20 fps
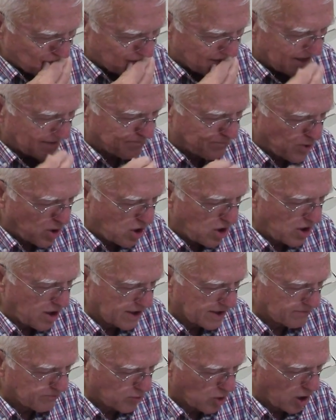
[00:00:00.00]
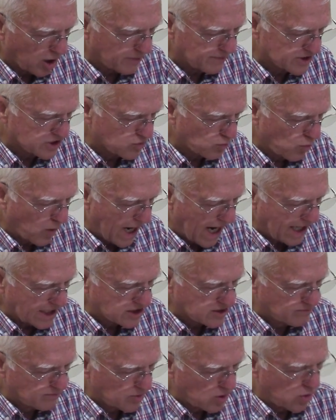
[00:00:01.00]
Then Paul and Barnabas
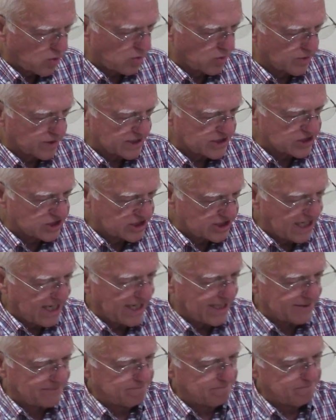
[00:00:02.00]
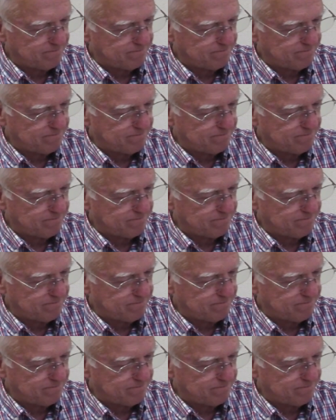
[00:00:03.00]
waxed bold and said,